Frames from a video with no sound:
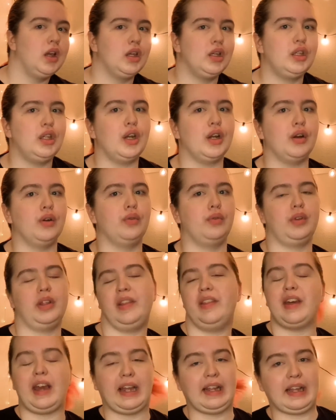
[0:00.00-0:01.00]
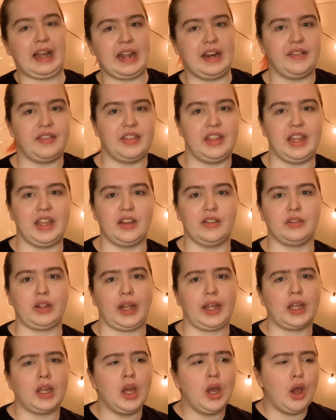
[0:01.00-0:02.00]
you know, that kind of thing of
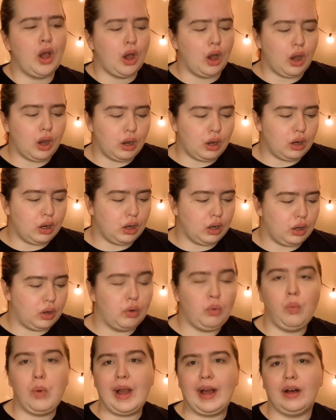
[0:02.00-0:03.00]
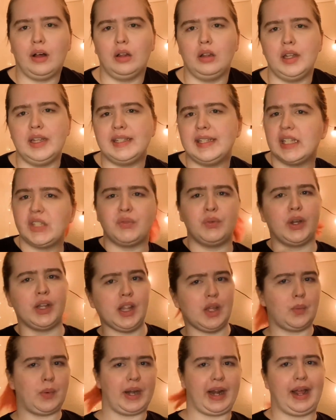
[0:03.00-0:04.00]
like, well, is this
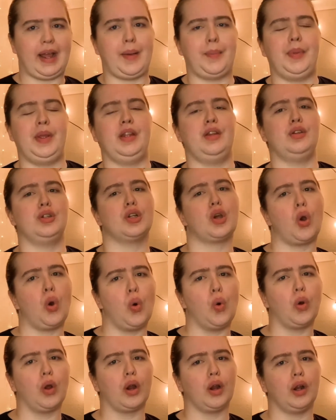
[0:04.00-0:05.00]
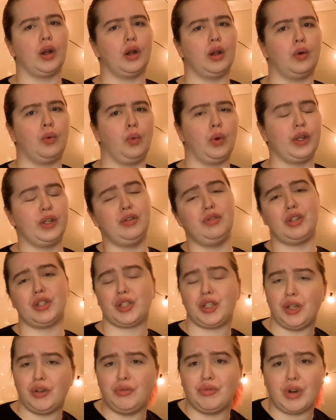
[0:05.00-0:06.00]
really what happened? Or were you
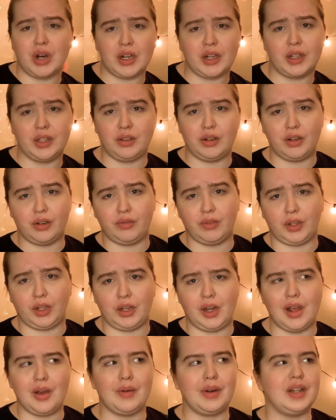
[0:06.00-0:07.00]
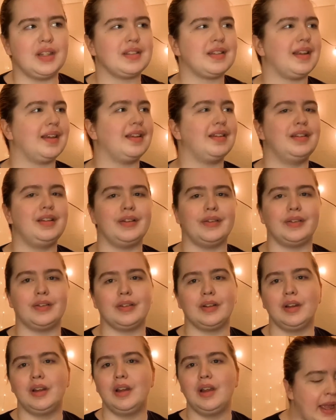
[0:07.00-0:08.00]
just too drunk and you didn't really know? And it's like, dude,
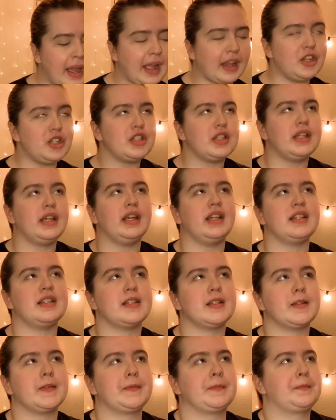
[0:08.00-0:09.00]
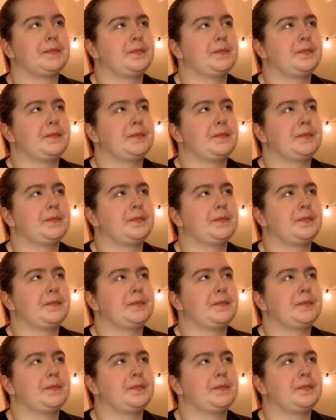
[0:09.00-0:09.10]
I just think it's